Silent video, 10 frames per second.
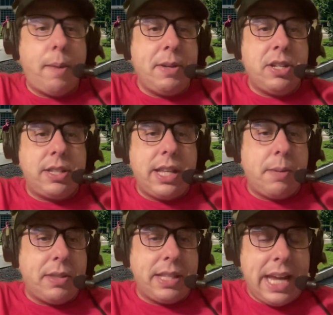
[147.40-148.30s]
just think
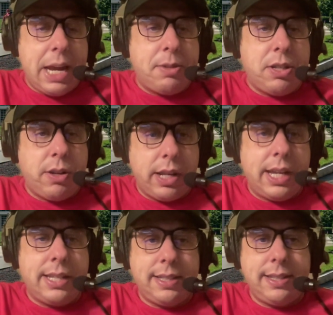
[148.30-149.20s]
about the games that you're going to
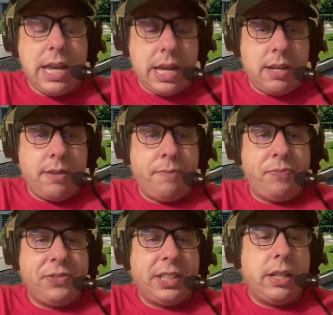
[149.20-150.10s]
get to see.
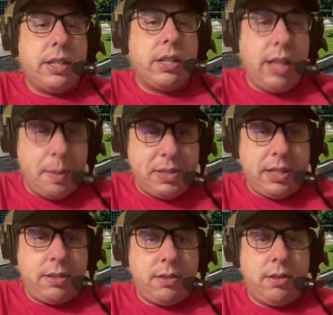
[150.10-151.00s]

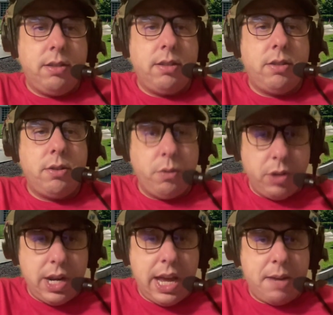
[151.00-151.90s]
Clemson,
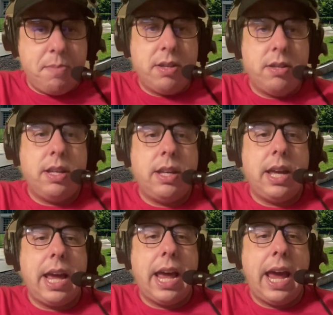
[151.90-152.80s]
Notre Dame,
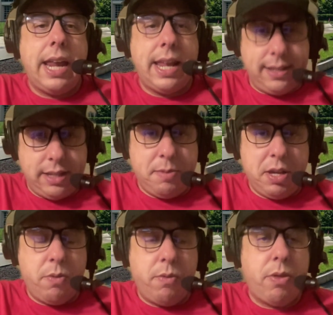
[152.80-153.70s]
and
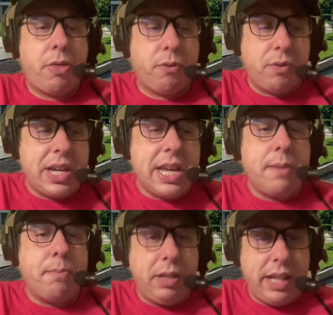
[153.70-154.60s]
SMU,
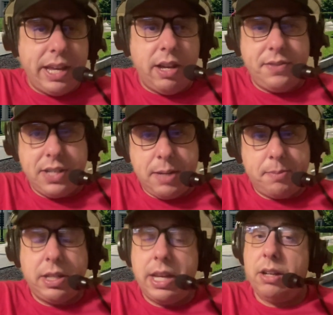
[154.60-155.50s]
3 playoff
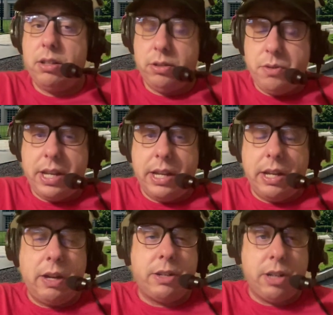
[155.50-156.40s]
teams, including
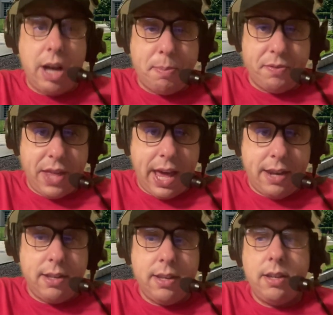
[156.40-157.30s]
on top of that,
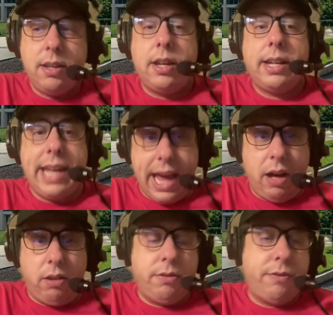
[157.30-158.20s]

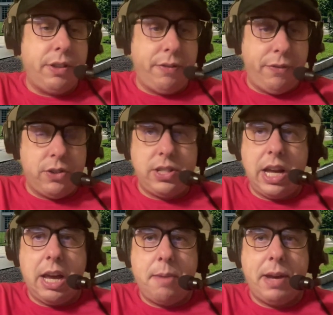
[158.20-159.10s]
Cal for the first
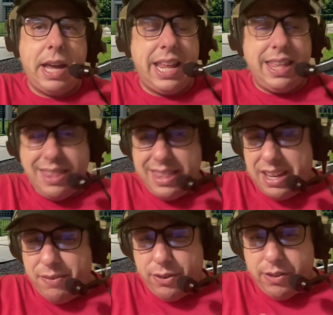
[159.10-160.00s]
time, and I
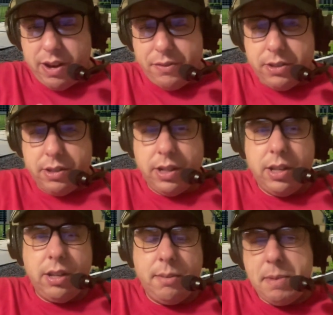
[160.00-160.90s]
think forever.
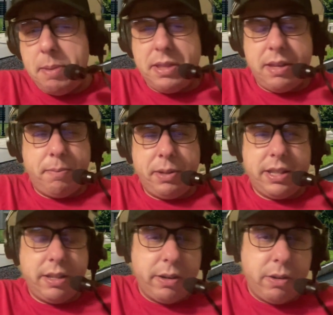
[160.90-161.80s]
Maybe they've
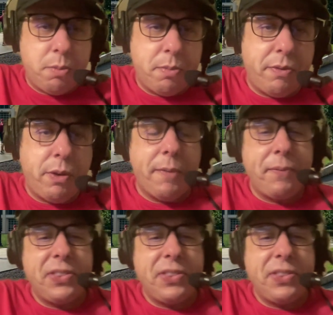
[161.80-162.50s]
played there at home before.